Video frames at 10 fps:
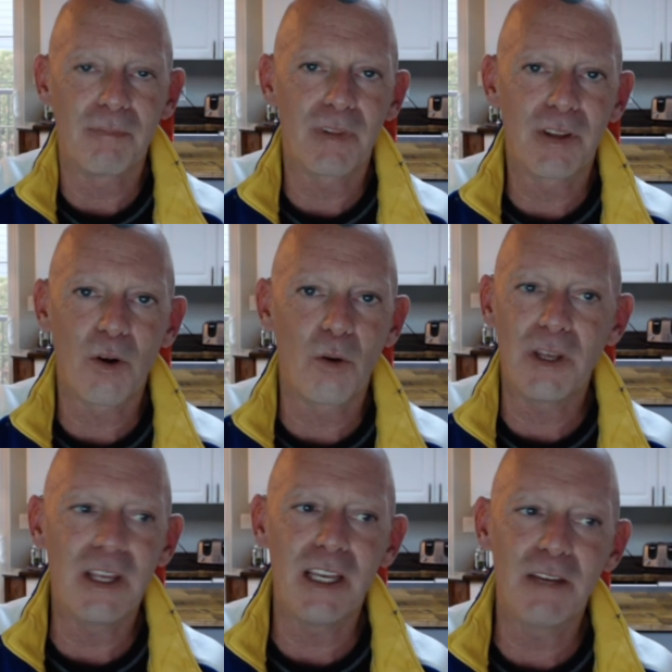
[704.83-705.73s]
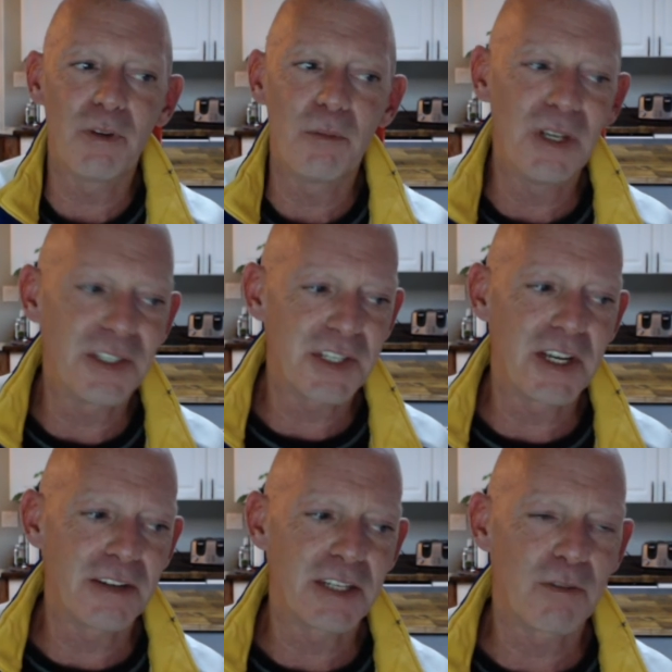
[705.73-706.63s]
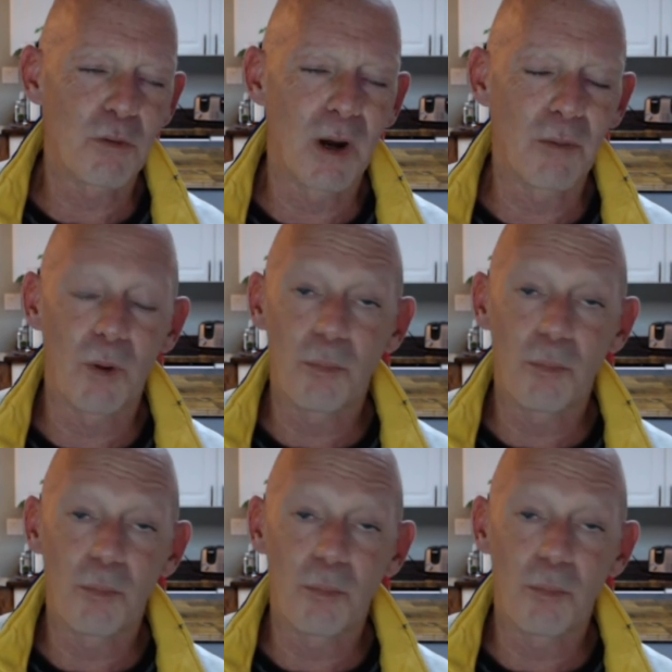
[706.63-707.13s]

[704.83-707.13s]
even me saying to everyone, well,